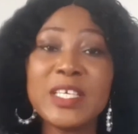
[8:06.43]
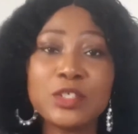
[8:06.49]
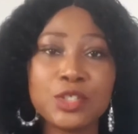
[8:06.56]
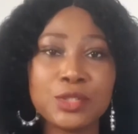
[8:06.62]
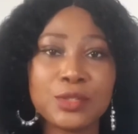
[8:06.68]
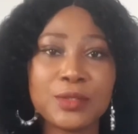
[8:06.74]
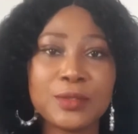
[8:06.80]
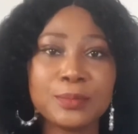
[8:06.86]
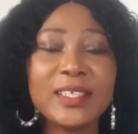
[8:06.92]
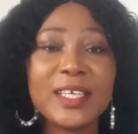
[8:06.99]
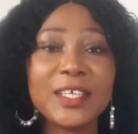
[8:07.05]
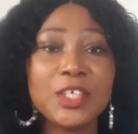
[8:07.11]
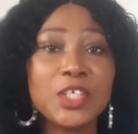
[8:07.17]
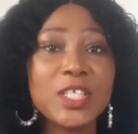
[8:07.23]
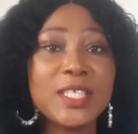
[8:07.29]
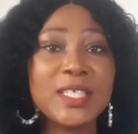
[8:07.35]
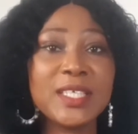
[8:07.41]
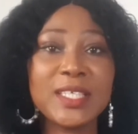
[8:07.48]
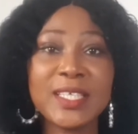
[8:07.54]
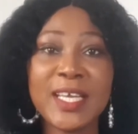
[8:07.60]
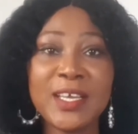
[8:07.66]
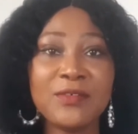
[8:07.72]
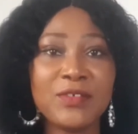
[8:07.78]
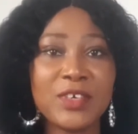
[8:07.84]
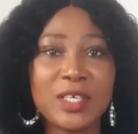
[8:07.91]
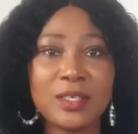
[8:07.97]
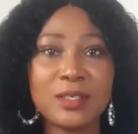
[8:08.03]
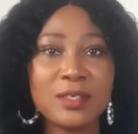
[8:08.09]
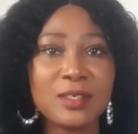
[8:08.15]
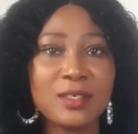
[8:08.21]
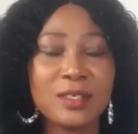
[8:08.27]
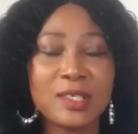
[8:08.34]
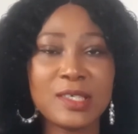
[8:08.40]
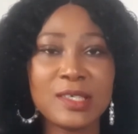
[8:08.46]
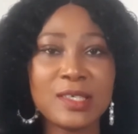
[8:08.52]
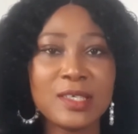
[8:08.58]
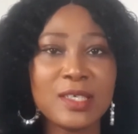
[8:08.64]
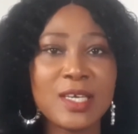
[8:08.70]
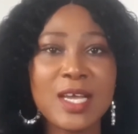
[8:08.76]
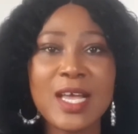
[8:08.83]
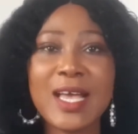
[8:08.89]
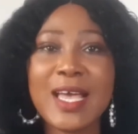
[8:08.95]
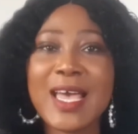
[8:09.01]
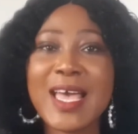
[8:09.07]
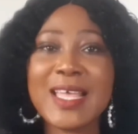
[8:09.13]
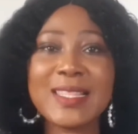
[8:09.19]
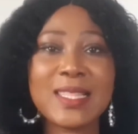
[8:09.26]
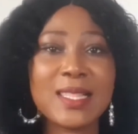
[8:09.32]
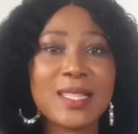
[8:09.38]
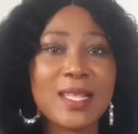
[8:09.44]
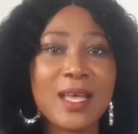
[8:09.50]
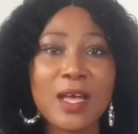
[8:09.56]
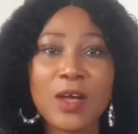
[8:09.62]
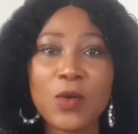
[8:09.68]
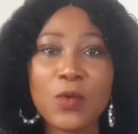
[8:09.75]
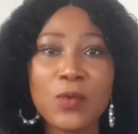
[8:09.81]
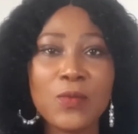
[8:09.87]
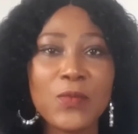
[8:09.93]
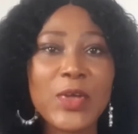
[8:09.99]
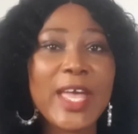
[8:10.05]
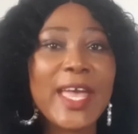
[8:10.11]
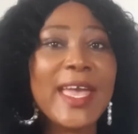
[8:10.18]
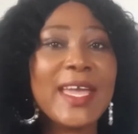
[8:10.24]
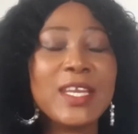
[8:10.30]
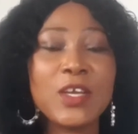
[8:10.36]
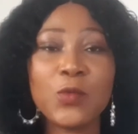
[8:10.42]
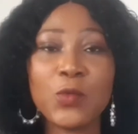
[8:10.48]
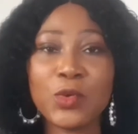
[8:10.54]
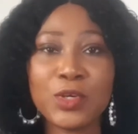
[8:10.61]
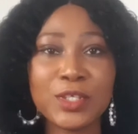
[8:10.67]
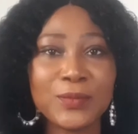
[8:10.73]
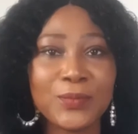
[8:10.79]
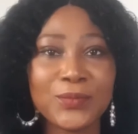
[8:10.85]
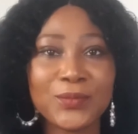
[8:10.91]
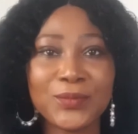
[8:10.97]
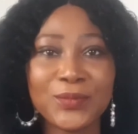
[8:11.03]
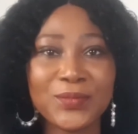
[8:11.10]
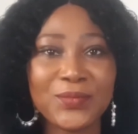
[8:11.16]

make sure that you never allow anyone